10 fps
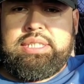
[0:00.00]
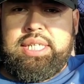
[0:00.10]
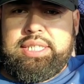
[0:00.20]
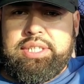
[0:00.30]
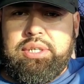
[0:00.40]

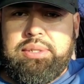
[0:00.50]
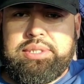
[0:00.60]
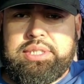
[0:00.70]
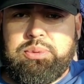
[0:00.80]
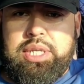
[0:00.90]
None of
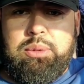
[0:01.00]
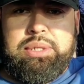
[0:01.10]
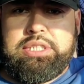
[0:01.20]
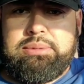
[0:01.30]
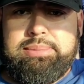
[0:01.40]
those. When I
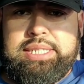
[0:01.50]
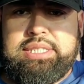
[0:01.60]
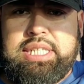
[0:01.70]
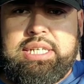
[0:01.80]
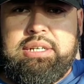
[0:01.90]
went to
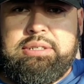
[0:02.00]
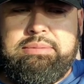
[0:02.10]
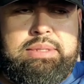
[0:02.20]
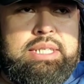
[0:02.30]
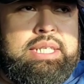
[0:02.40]
Mexico,